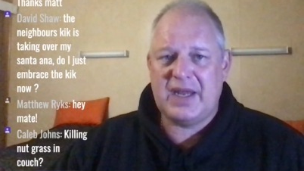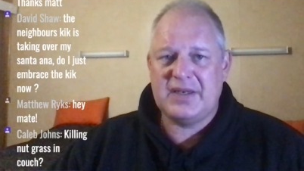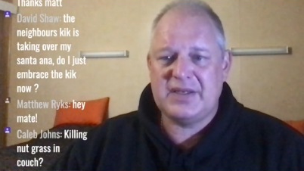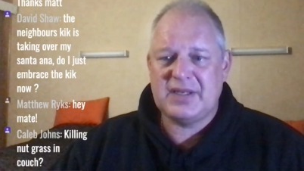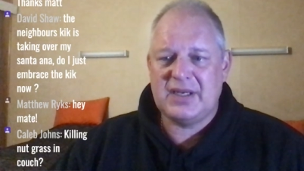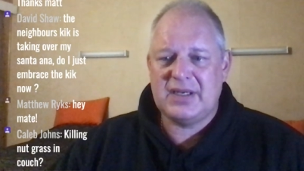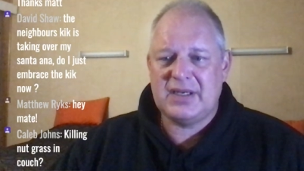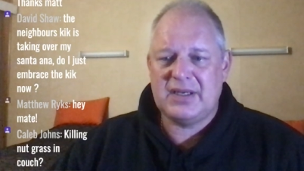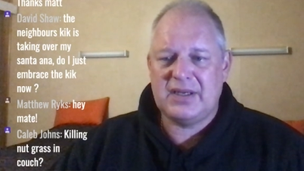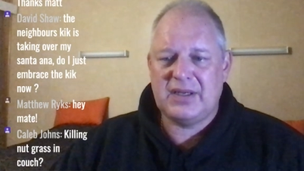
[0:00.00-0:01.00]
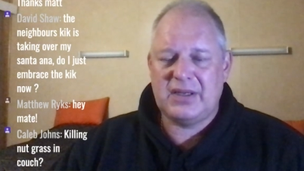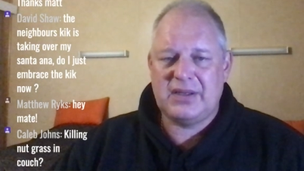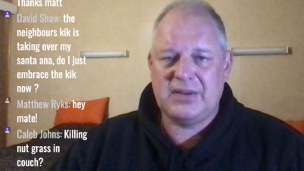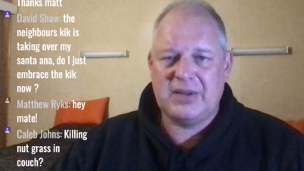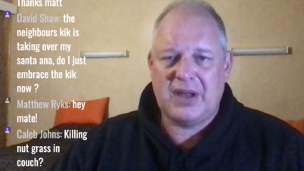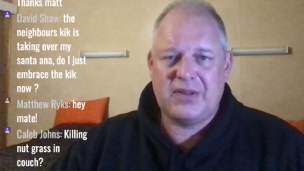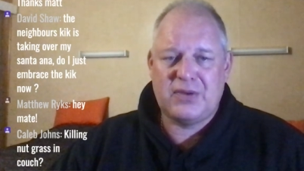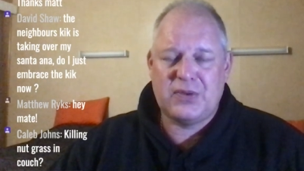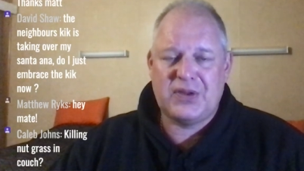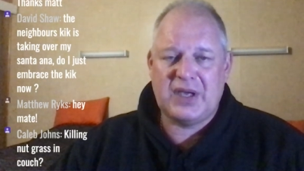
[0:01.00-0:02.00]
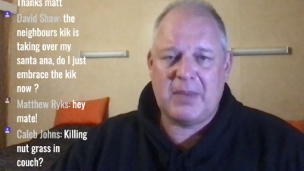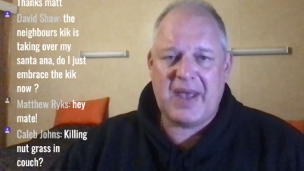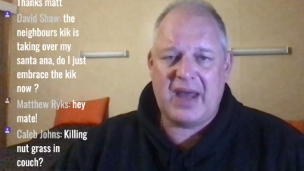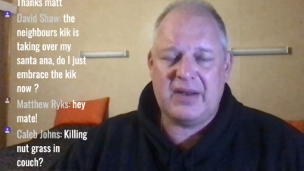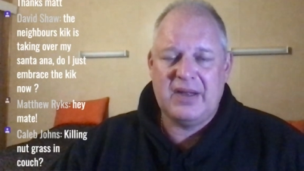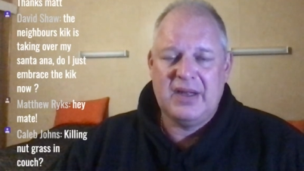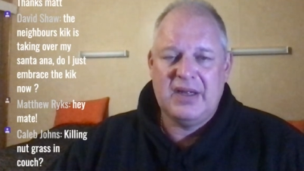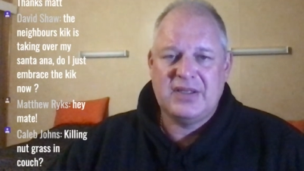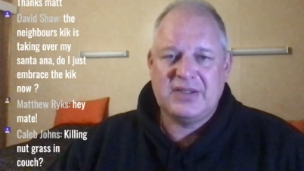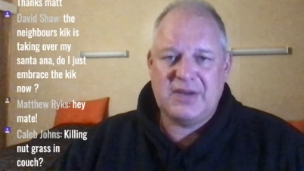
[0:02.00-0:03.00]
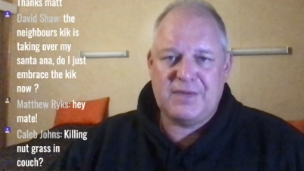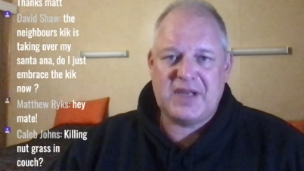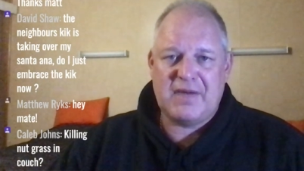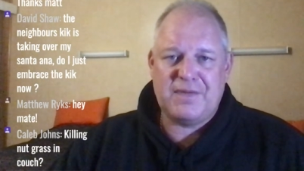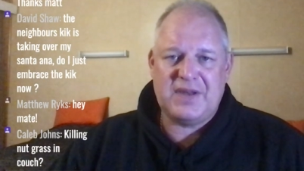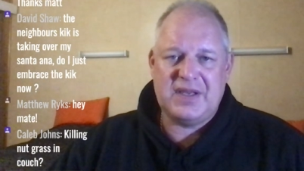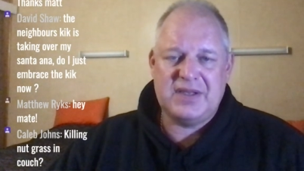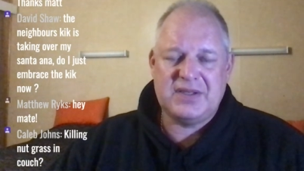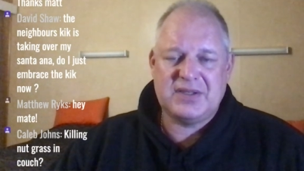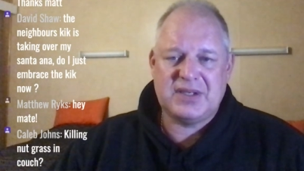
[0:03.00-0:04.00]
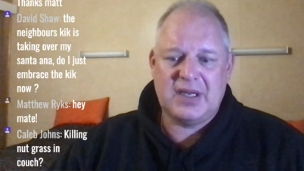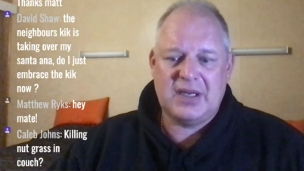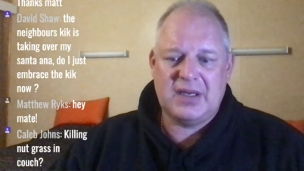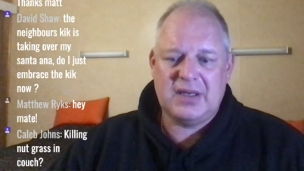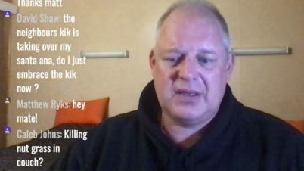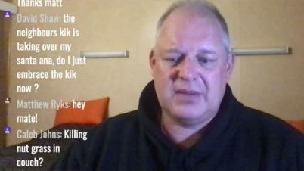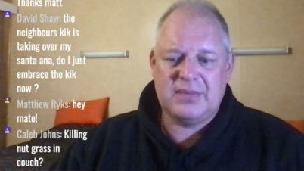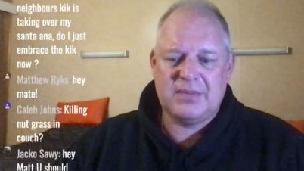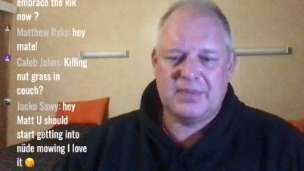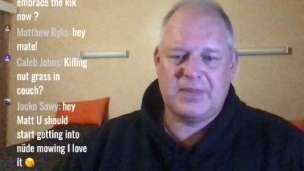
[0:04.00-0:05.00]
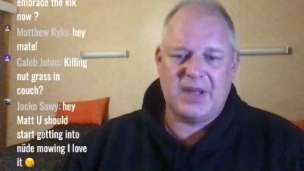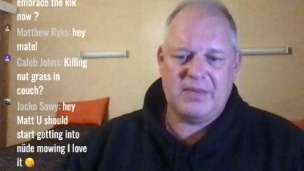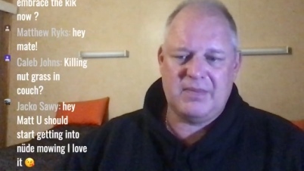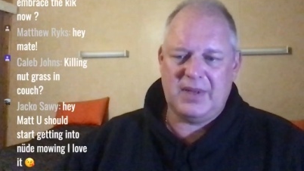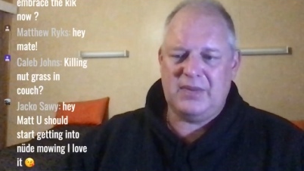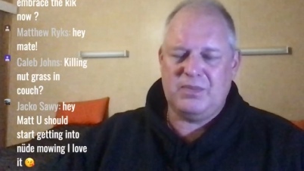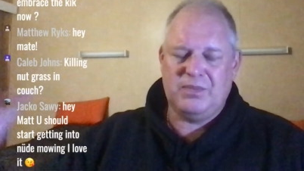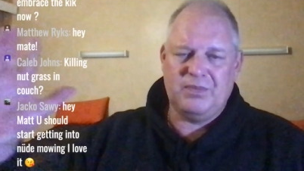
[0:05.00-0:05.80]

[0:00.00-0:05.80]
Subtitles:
And the good thing about Tiff-Tuff is that it